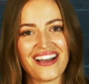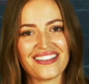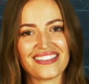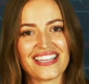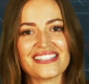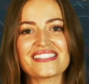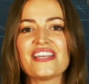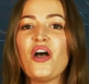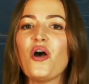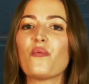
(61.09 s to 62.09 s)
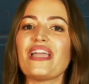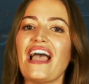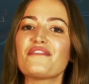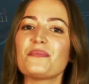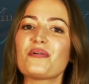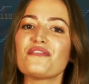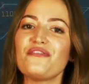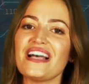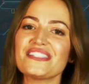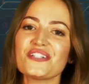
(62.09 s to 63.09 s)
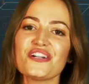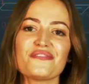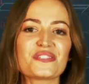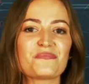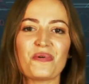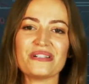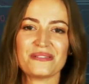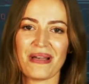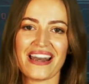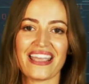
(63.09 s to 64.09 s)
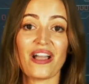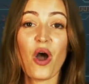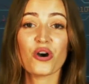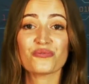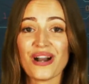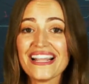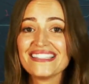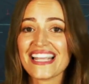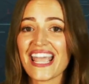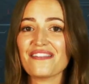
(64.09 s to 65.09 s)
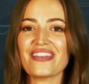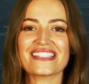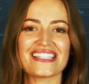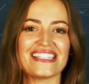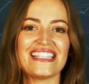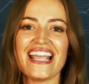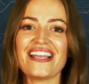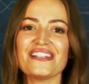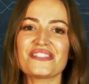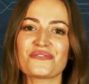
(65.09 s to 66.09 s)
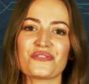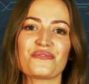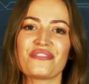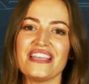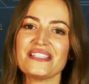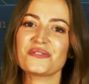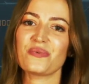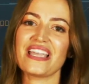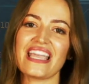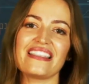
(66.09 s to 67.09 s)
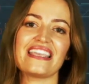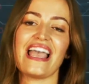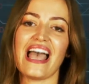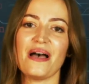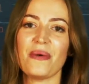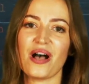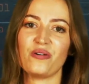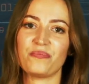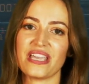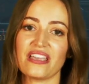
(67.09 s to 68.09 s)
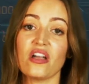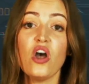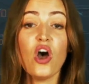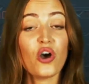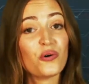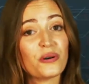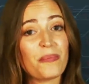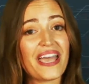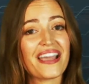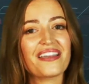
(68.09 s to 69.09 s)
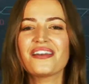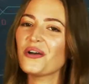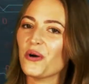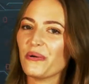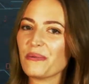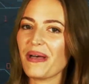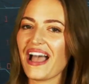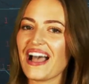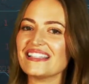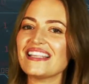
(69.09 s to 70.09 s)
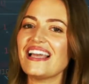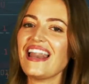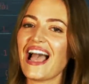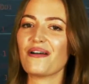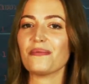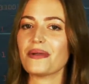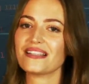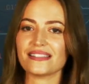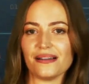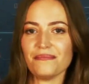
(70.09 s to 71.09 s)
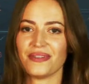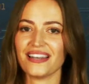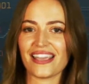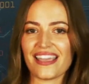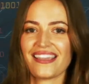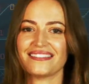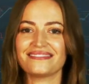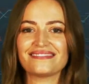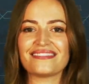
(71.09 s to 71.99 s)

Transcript: not least, we have the professor of sports betting. Red Dave is going to take us through this week in the MLB. Who to pick, who to pass, and how to make some money.